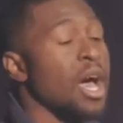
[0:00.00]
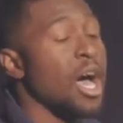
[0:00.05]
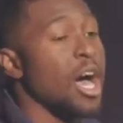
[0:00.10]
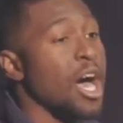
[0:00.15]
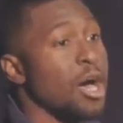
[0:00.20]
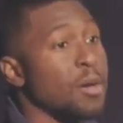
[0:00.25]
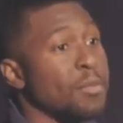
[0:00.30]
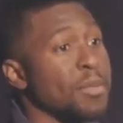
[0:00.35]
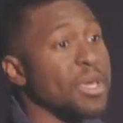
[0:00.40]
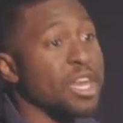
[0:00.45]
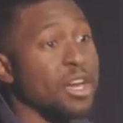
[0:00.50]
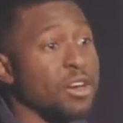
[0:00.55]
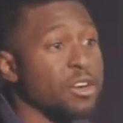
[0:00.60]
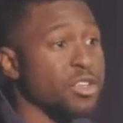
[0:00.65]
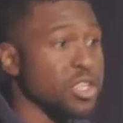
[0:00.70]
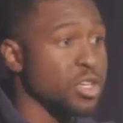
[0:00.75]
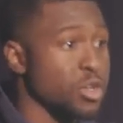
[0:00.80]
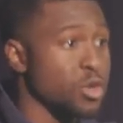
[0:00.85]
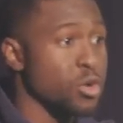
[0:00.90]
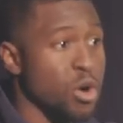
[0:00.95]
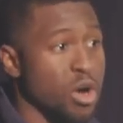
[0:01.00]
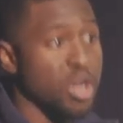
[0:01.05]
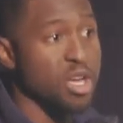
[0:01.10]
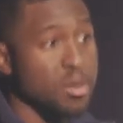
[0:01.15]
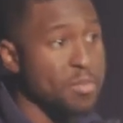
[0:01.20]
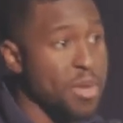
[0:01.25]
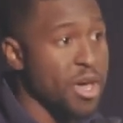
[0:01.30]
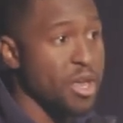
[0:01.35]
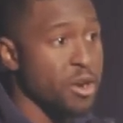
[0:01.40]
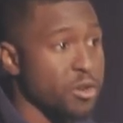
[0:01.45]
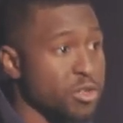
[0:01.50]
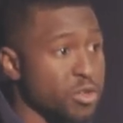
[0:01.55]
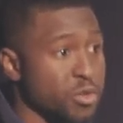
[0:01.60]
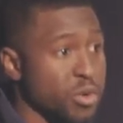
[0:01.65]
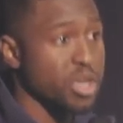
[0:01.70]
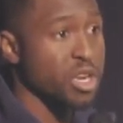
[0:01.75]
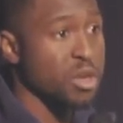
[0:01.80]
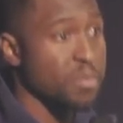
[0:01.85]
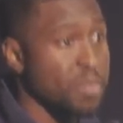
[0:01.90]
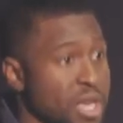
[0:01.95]
um, and understood who our competitors
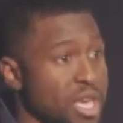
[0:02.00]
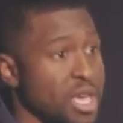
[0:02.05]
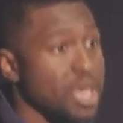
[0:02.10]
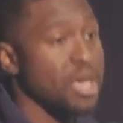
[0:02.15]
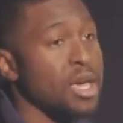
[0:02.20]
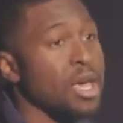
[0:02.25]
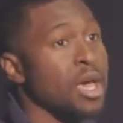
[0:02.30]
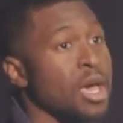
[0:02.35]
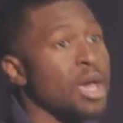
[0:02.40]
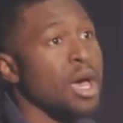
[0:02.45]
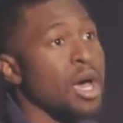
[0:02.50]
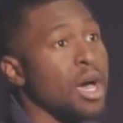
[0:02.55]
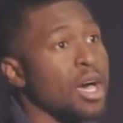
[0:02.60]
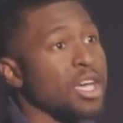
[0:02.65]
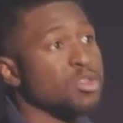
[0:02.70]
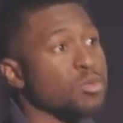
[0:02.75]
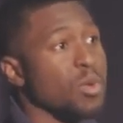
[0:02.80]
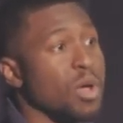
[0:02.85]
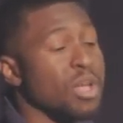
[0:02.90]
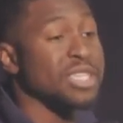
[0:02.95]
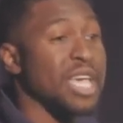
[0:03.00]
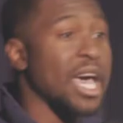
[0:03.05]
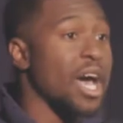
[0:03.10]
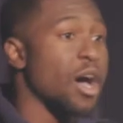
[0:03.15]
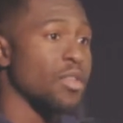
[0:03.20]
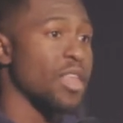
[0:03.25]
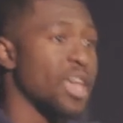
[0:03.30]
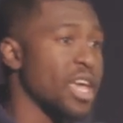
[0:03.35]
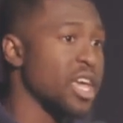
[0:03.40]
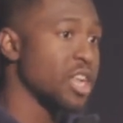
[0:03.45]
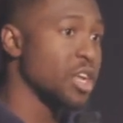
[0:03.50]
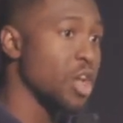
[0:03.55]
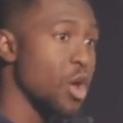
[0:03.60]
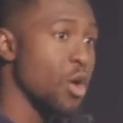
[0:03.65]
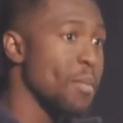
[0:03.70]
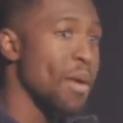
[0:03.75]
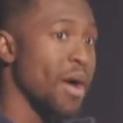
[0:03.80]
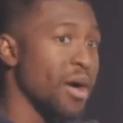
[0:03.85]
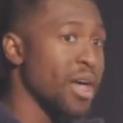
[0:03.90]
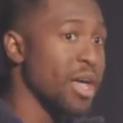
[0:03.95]
were going to be, as well as how they can
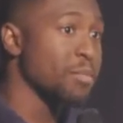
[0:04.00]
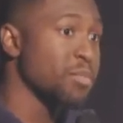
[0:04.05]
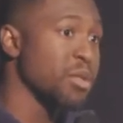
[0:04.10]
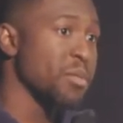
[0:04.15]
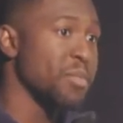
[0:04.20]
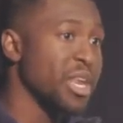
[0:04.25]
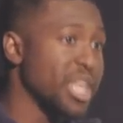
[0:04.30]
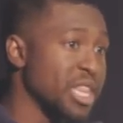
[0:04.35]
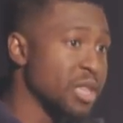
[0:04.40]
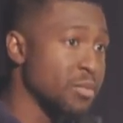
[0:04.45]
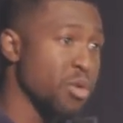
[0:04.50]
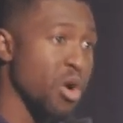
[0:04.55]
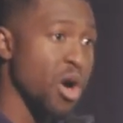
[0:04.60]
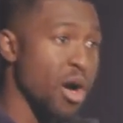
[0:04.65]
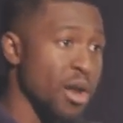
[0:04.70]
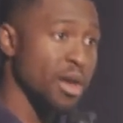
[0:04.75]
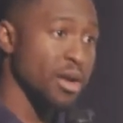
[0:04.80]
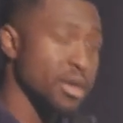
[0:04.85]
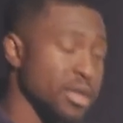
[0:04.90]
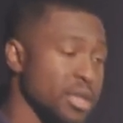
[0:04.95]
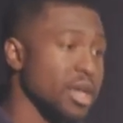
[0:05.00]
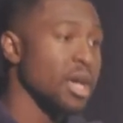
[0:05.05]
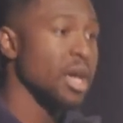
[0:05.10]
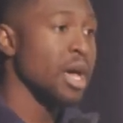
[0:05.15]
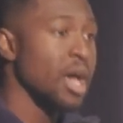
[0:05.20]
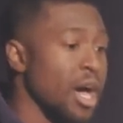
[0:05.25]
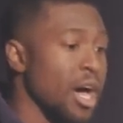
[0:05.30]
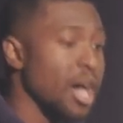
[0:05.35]
go about implementing the product.